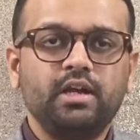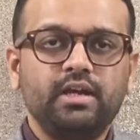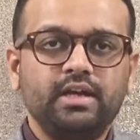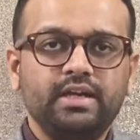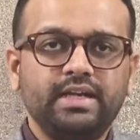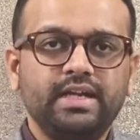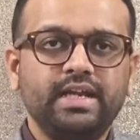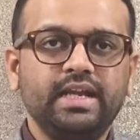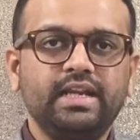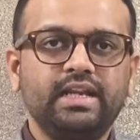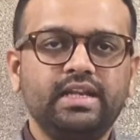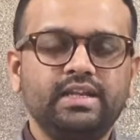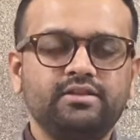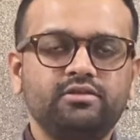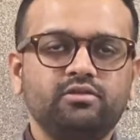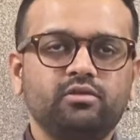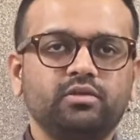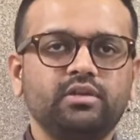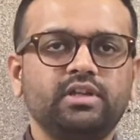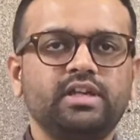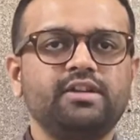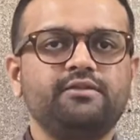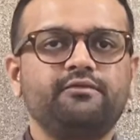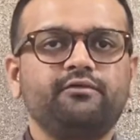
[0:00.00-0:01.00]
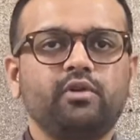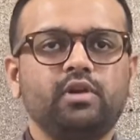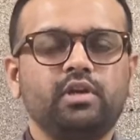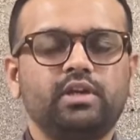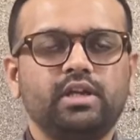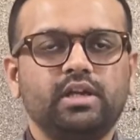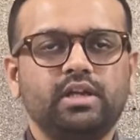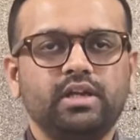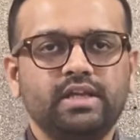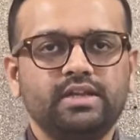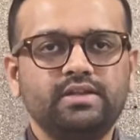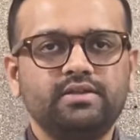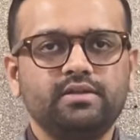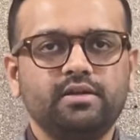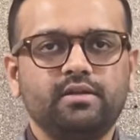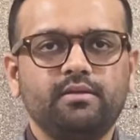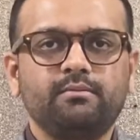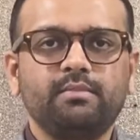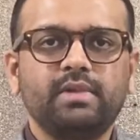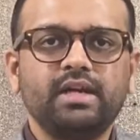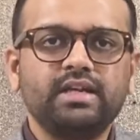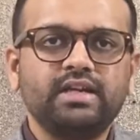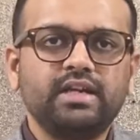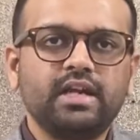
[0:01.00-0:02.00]
DEL list or the defaulter list,
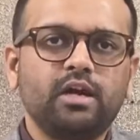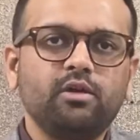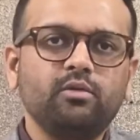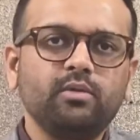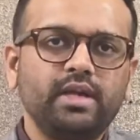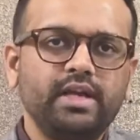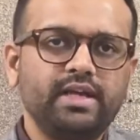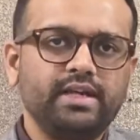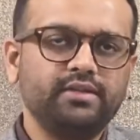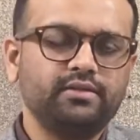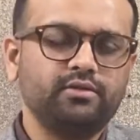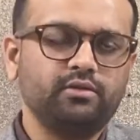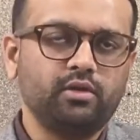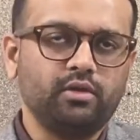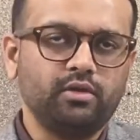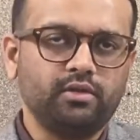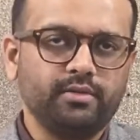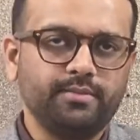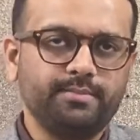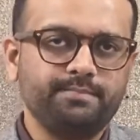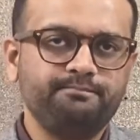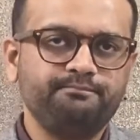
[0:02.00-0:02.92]
but now it is not.